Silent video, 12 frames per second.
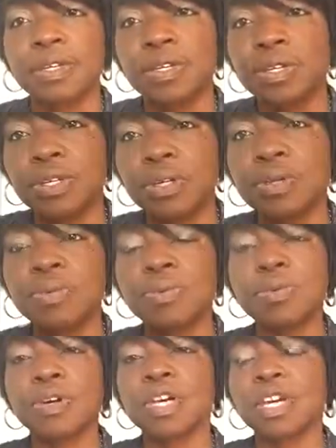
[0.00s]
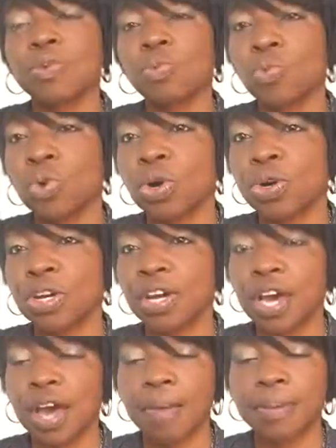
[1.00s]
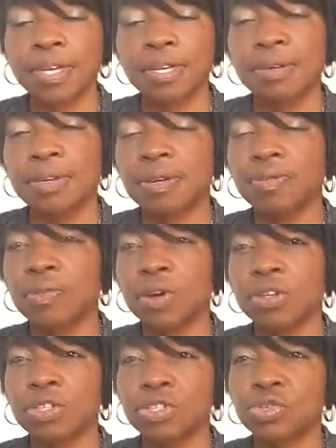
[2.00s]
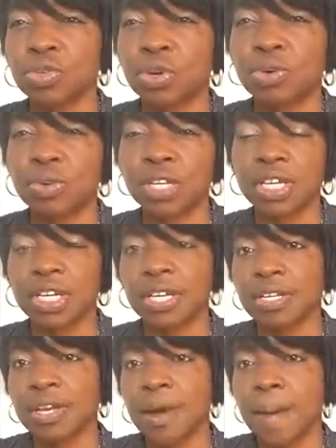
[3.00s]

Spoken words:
You can work, you can work strongly and